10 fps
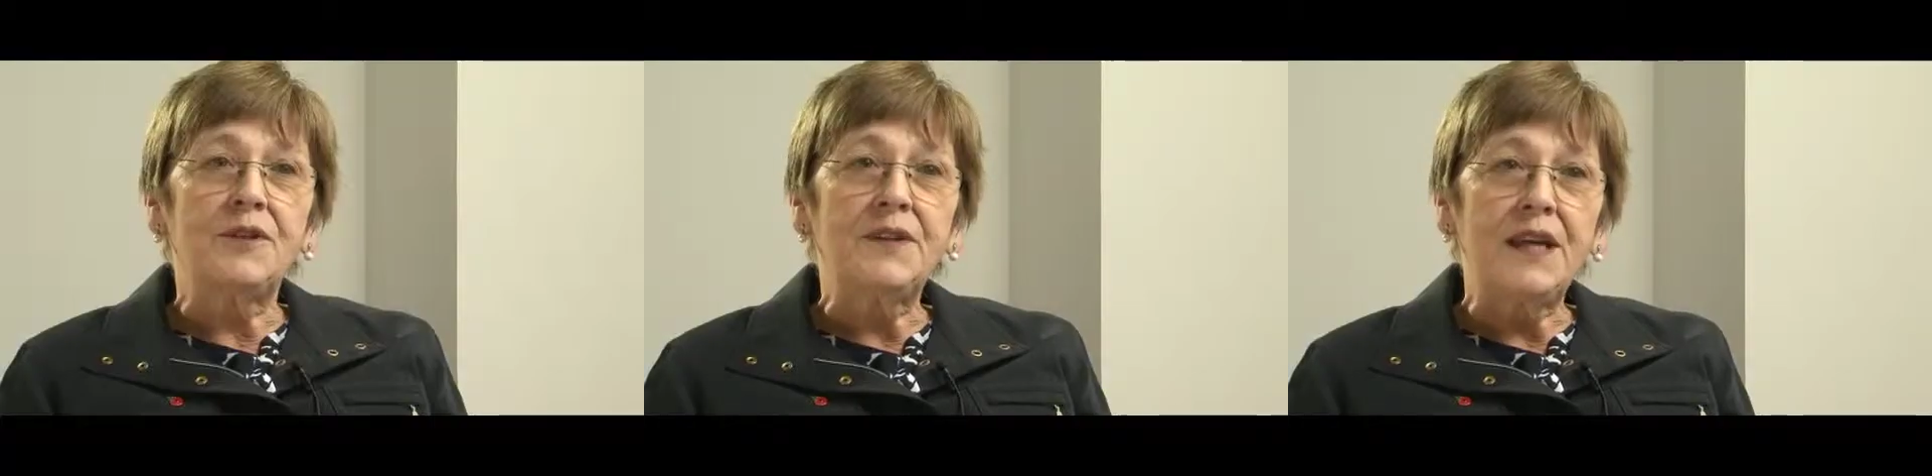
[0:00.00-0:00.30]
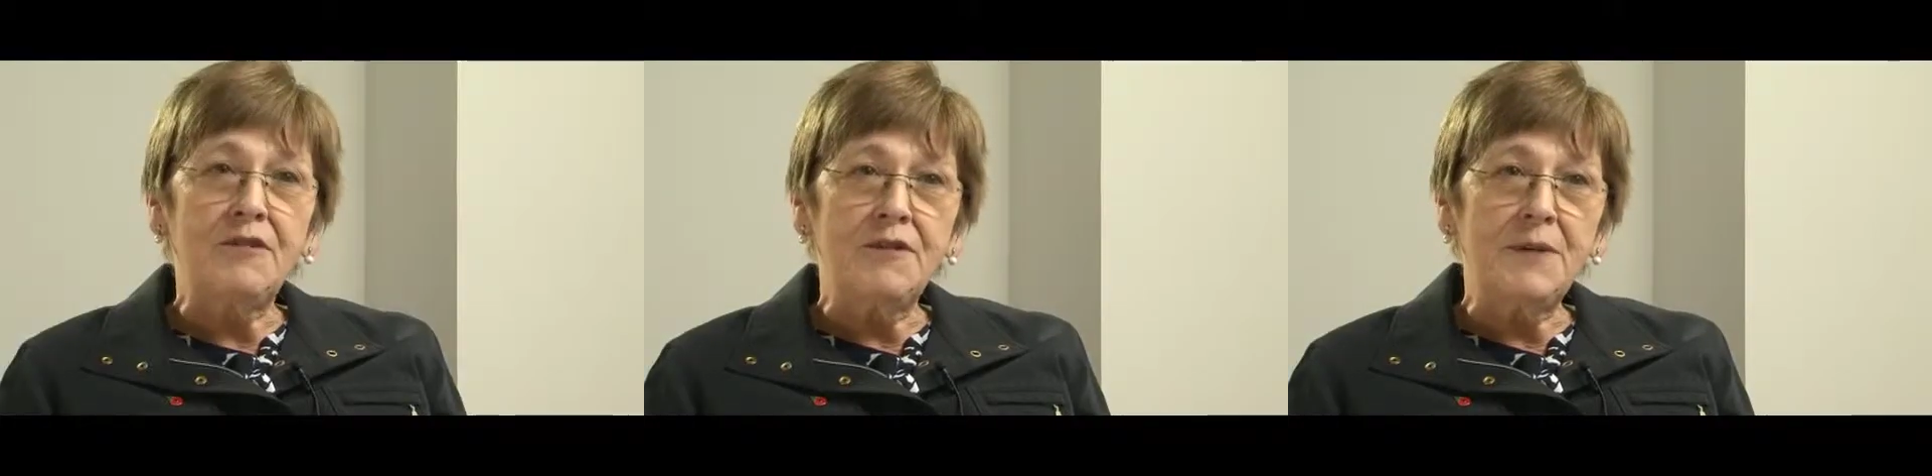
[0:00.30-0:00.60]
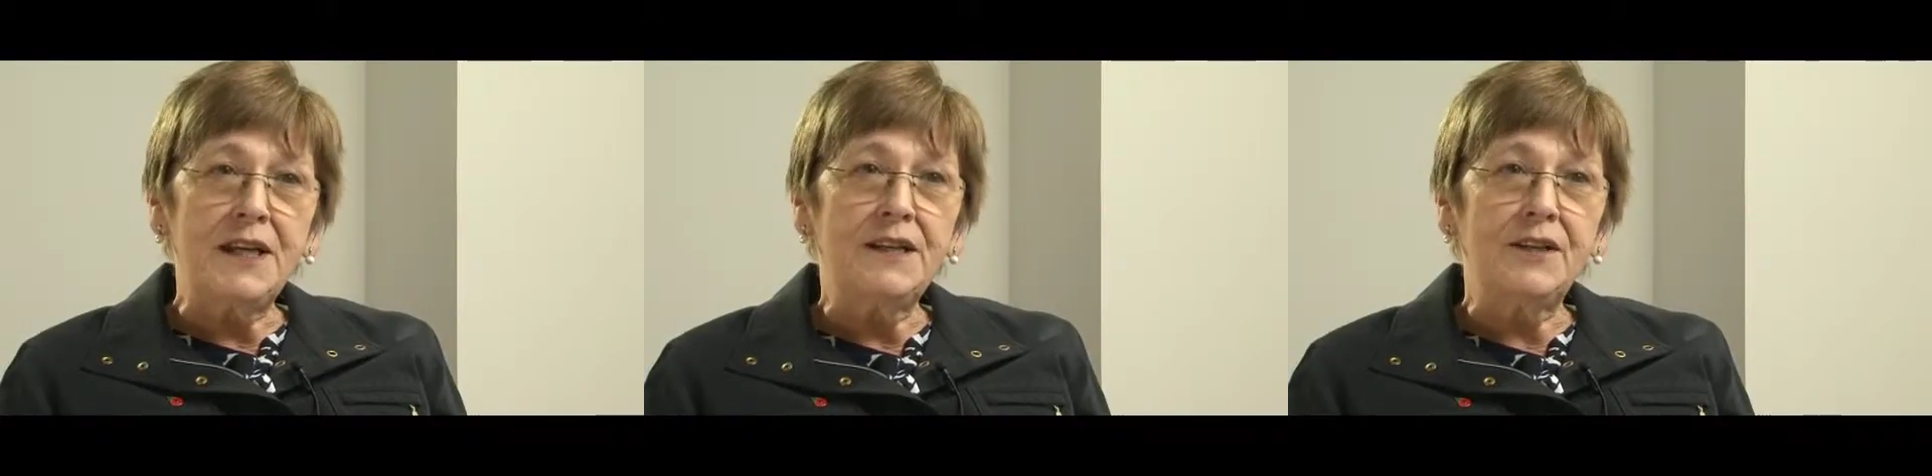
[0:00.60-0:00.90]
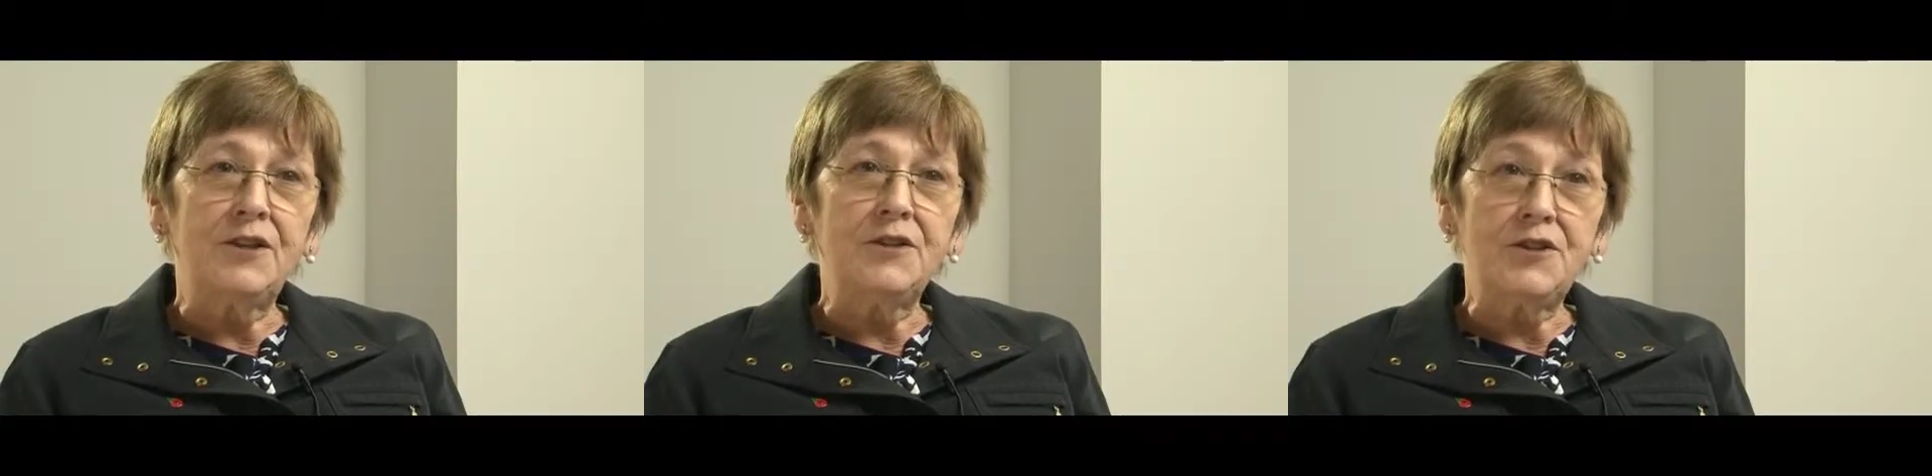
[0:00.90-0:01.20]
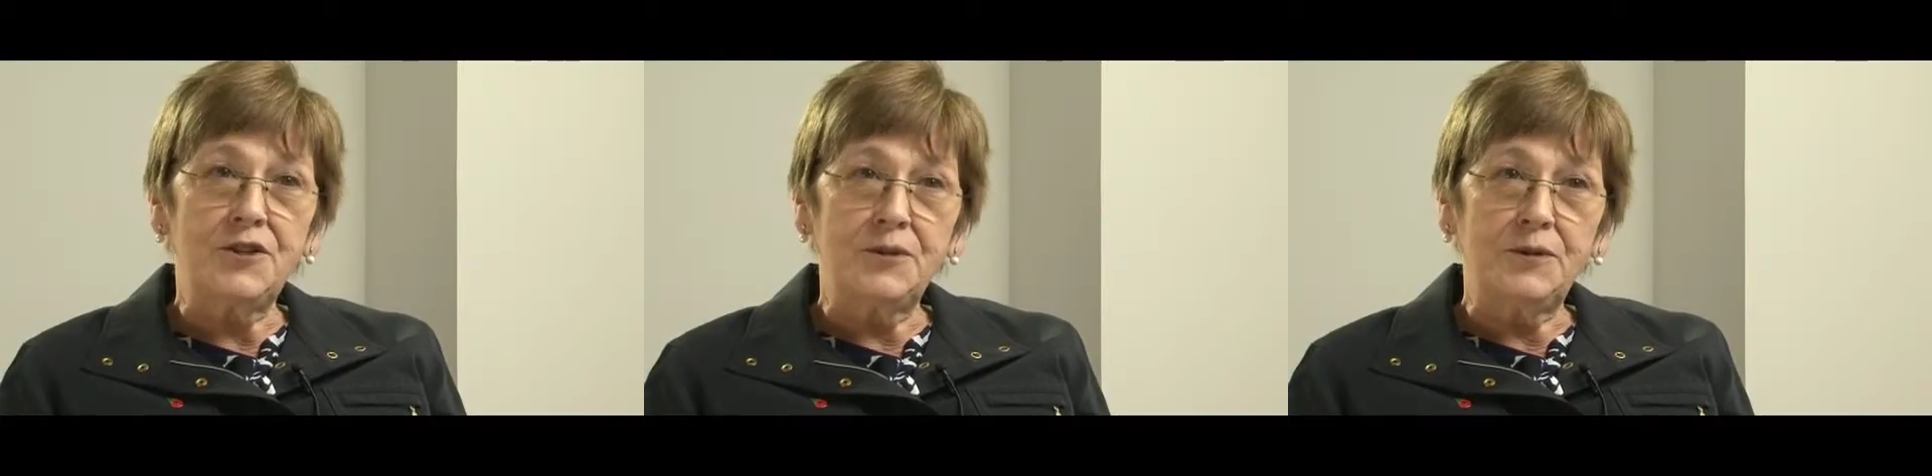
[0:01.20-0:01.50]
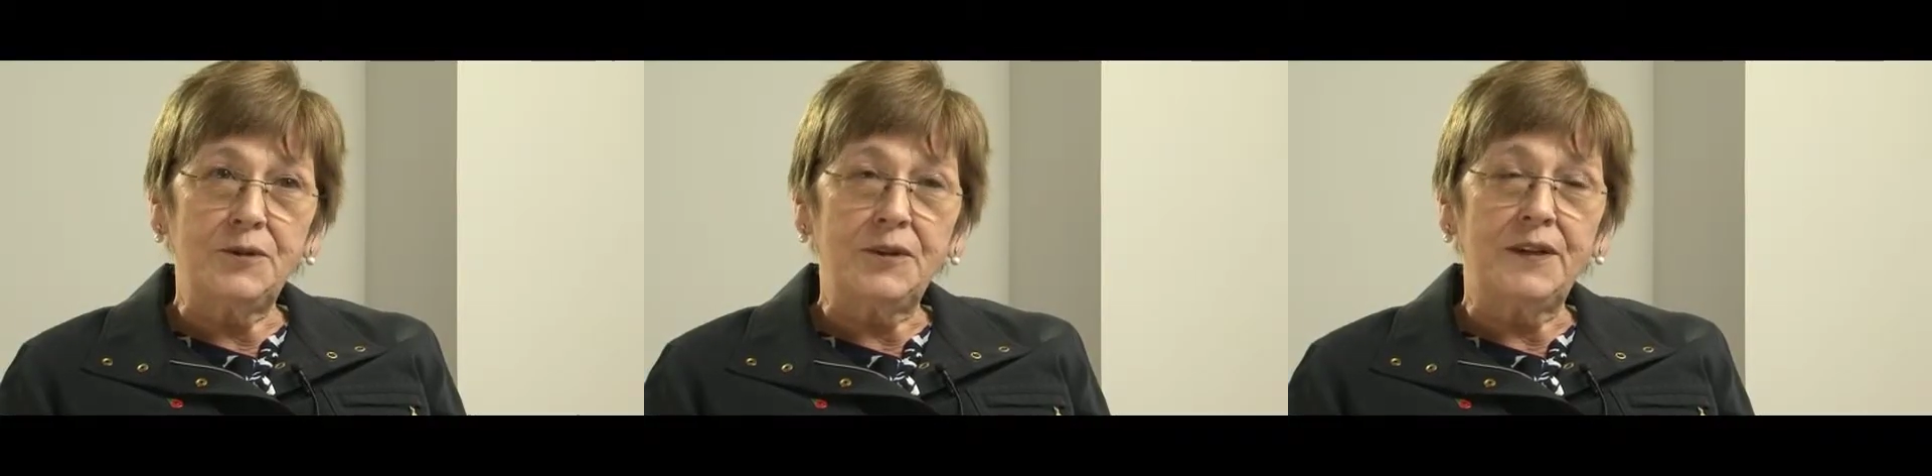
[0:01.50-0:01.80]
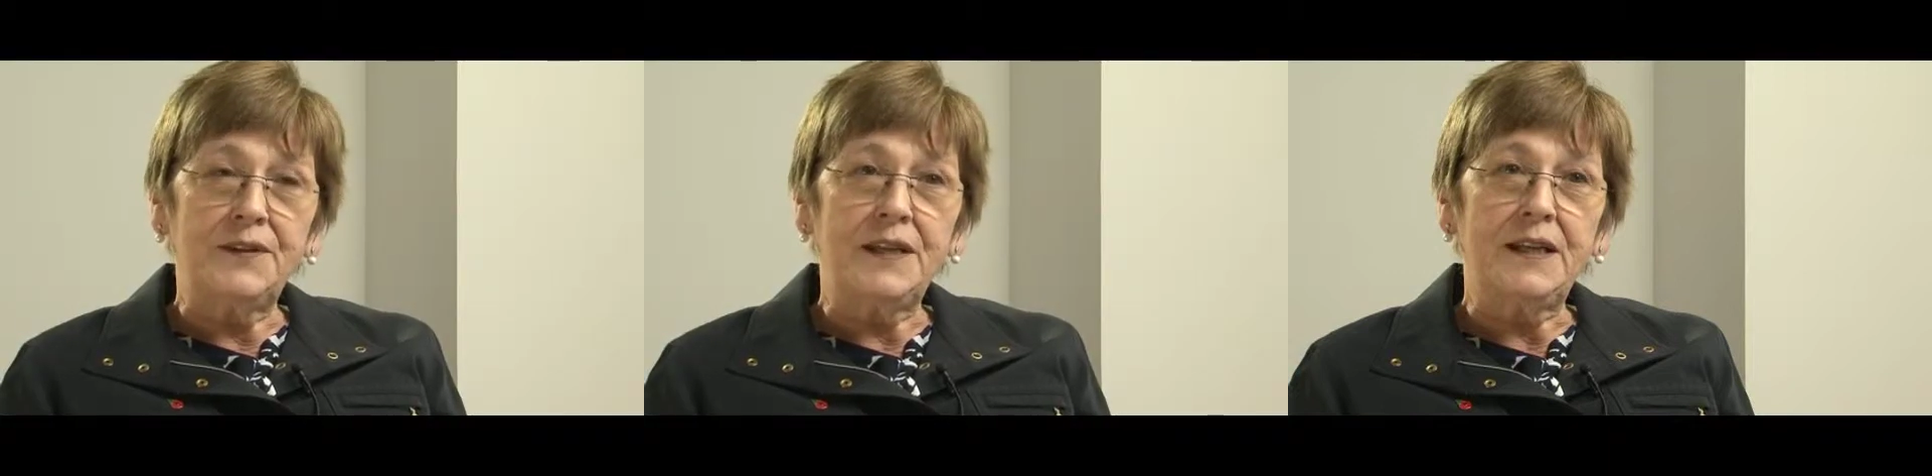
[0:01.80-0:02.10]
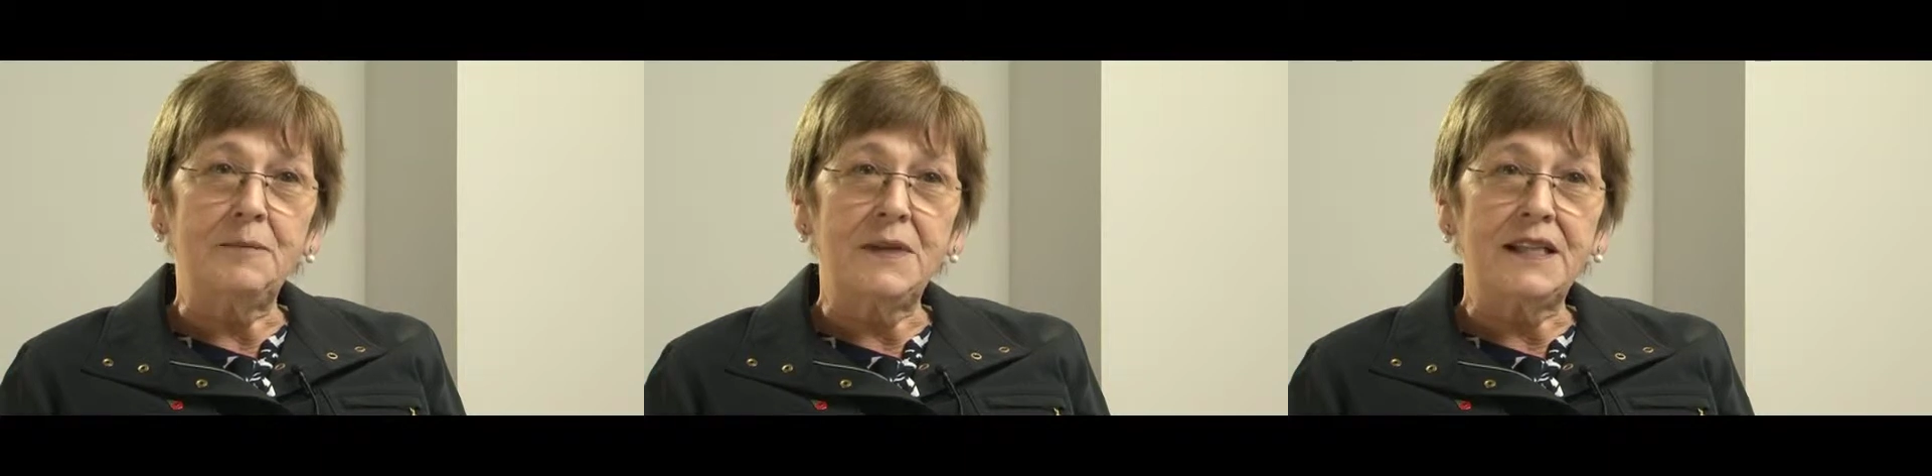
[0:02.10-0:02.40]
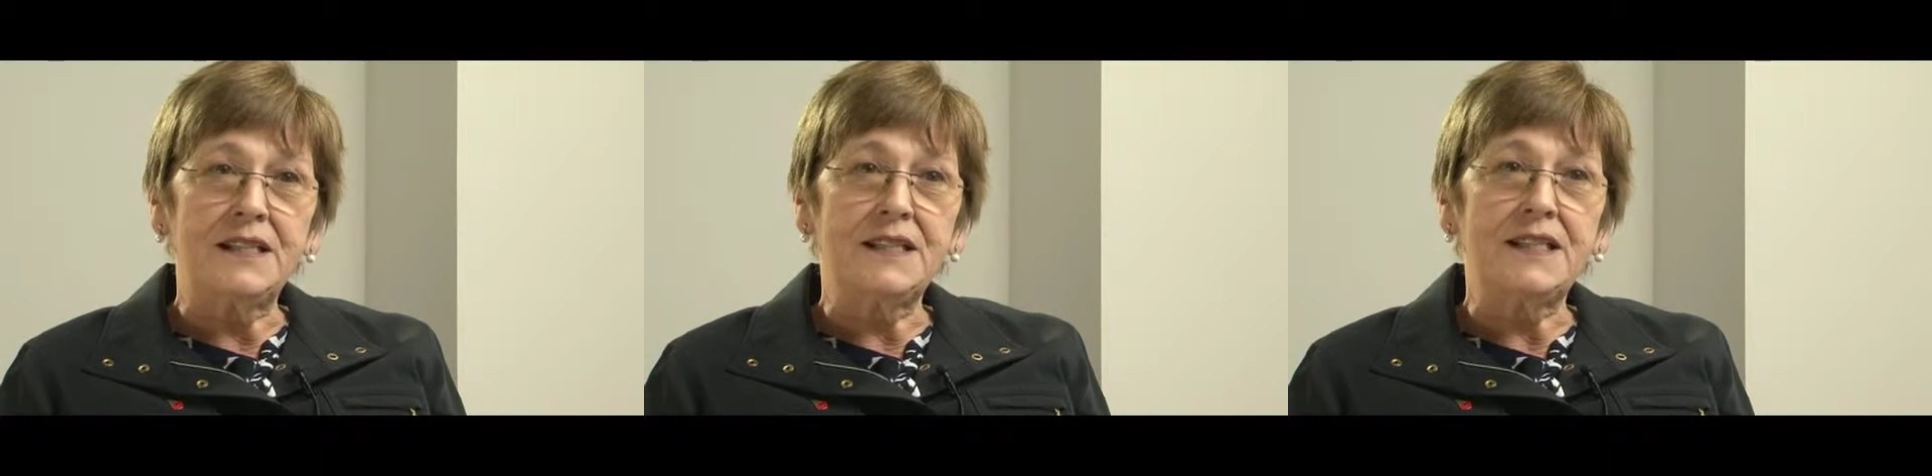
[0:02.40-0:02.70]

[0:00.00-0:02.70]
that they remain in control and they can make,